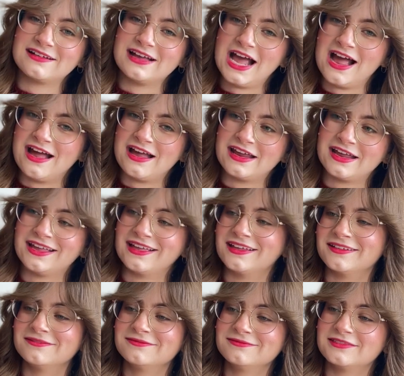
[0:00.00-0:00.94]

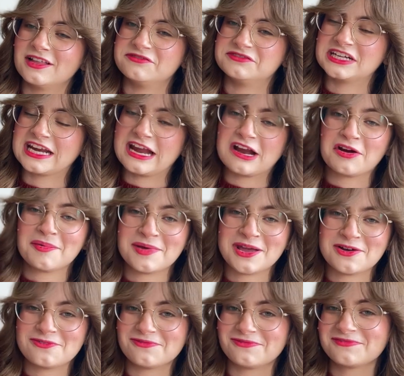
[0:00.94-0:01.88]
I love and care
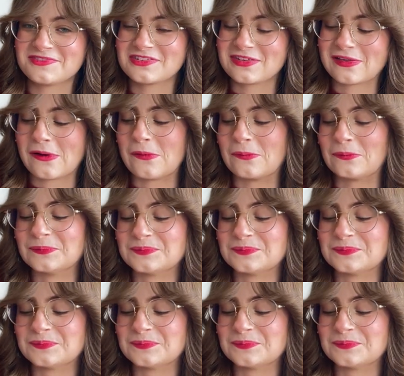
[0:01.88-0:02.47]
about. So